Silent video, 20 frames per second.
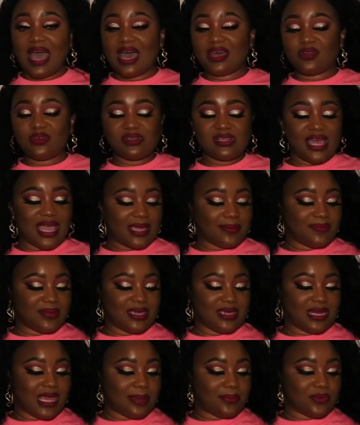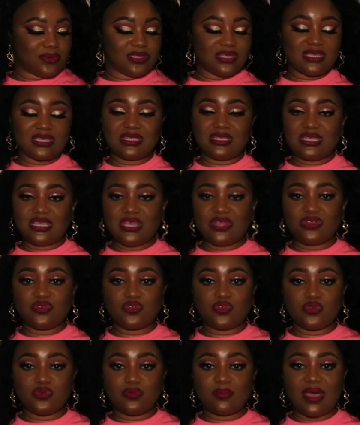I don't like being able to see
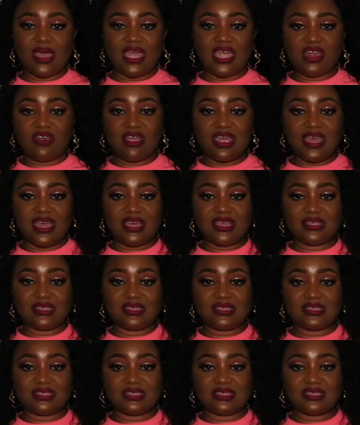through my hair ends.